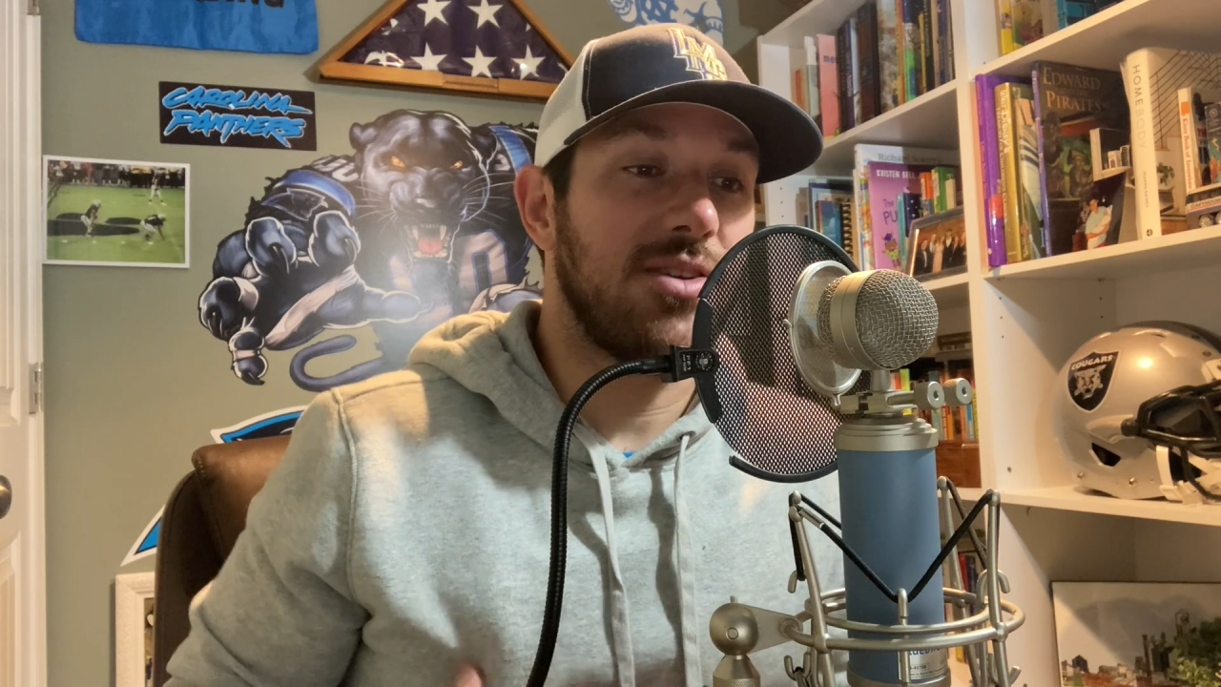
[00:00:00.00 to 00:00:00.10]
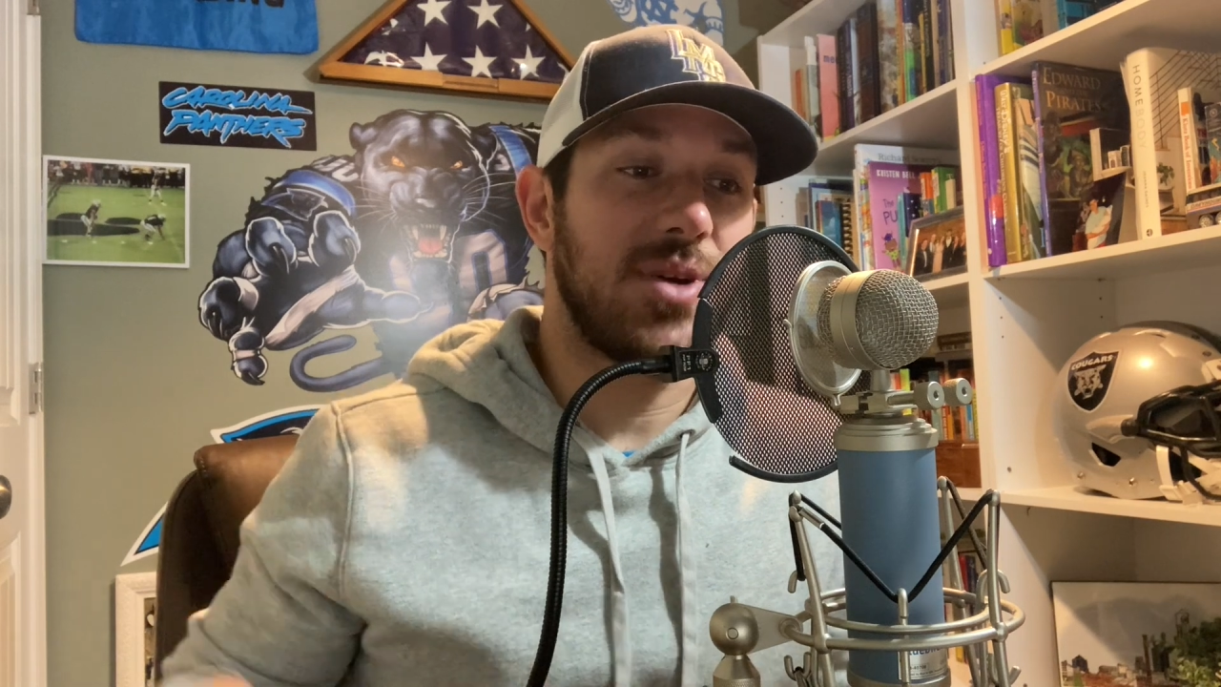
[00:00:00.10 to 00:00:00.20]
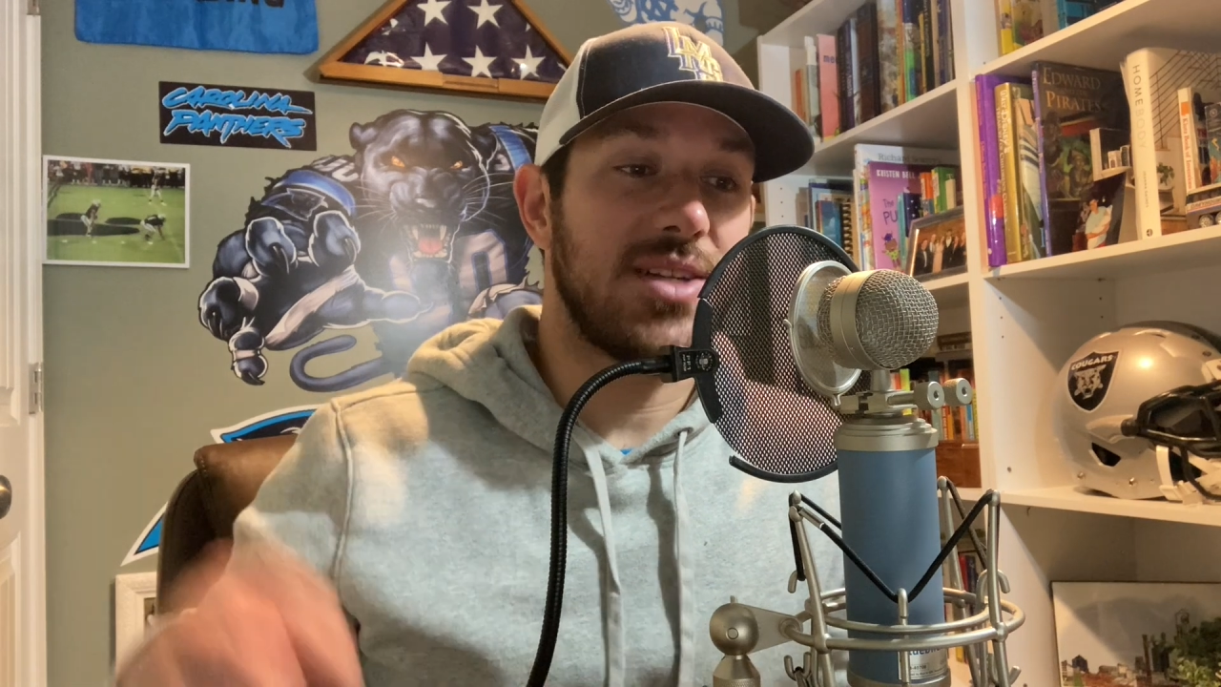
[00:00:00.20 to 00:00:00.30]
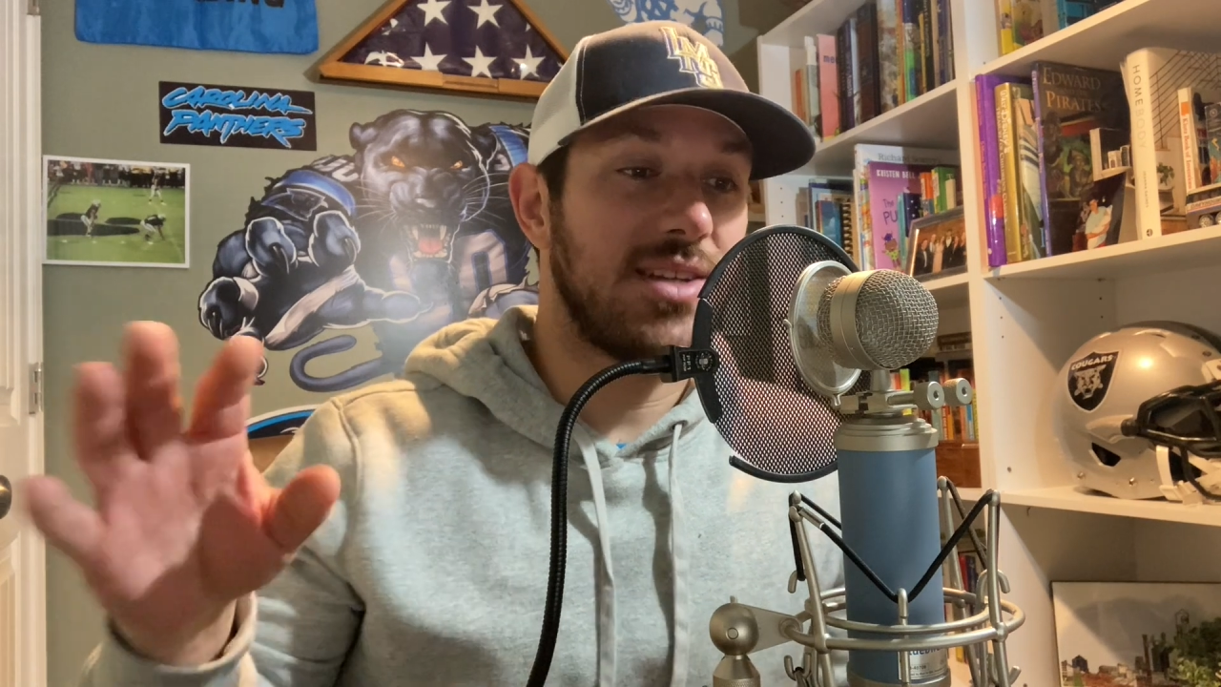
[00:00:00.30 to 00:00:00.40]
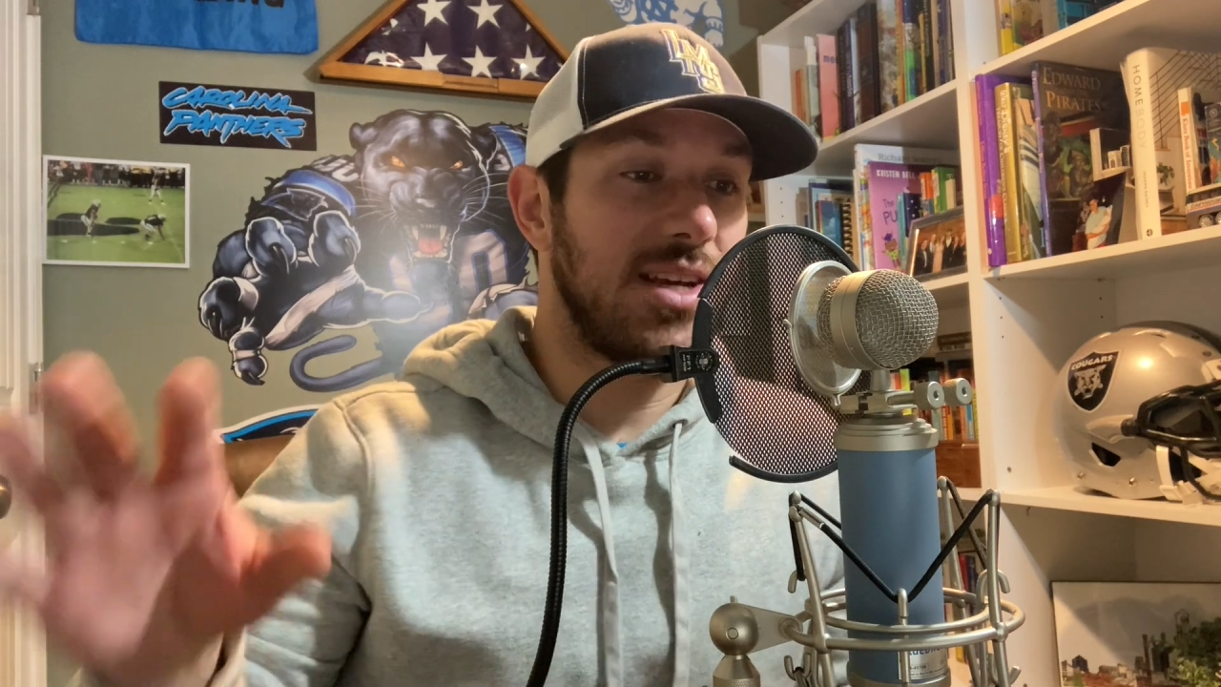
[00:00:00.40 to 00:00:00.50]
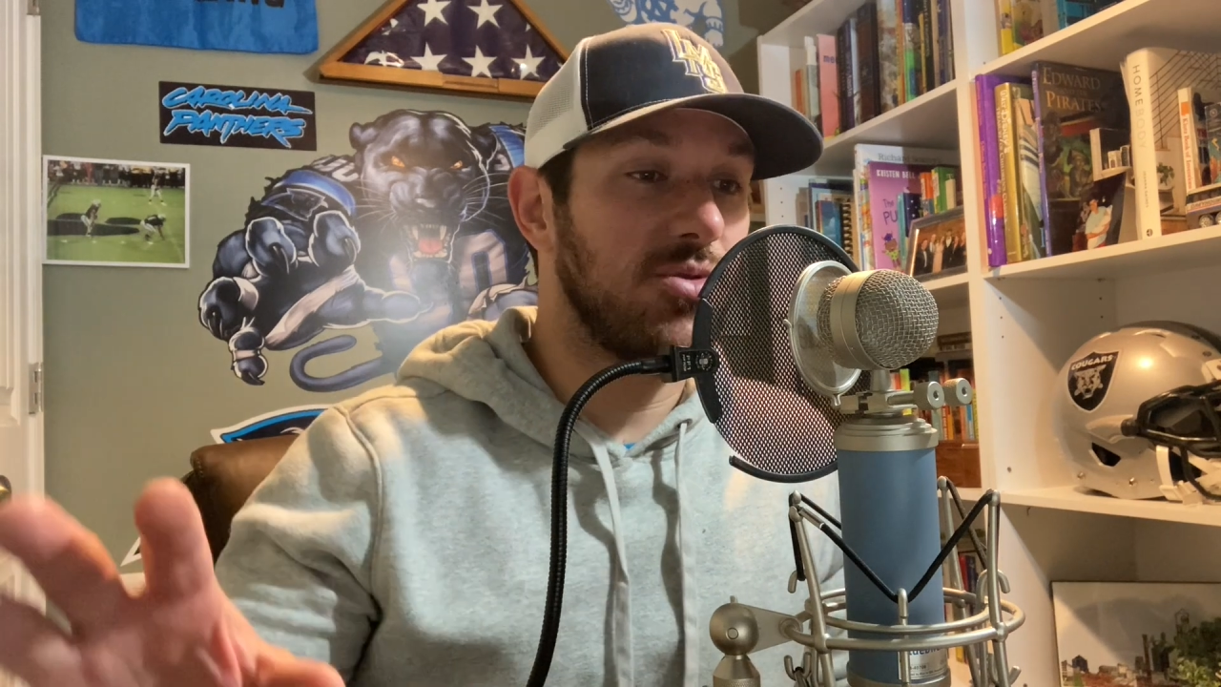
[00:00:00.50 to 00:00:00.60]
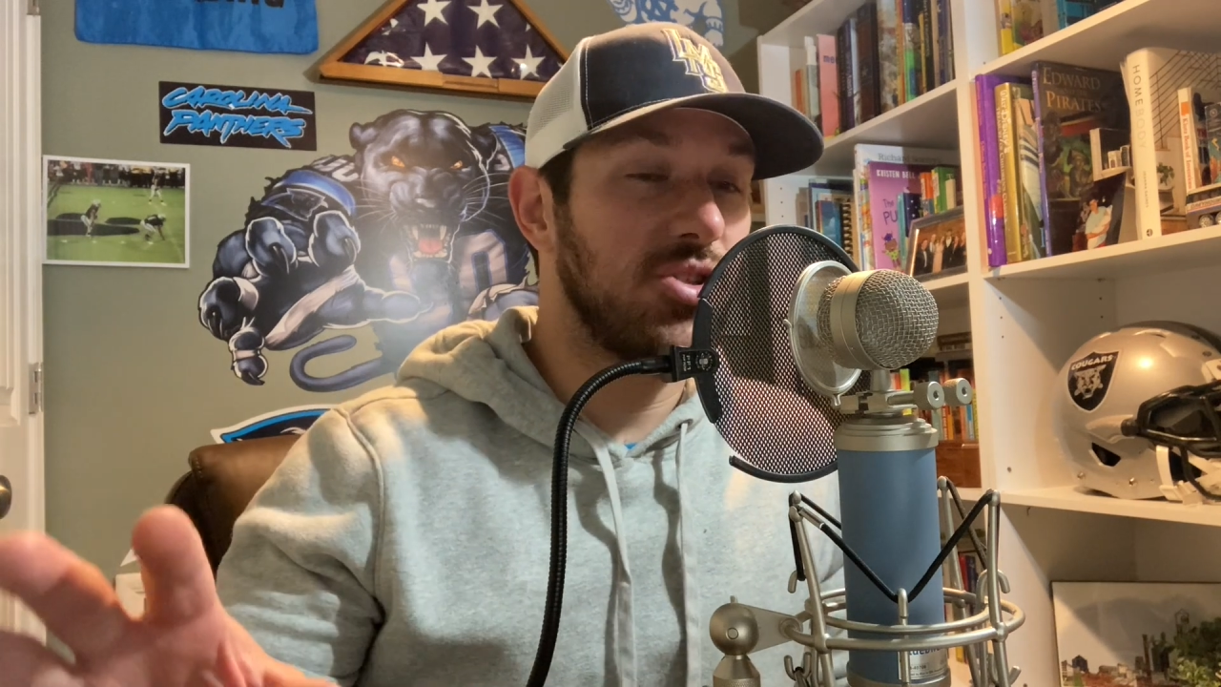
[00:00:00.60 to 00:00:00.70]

I'm not saying we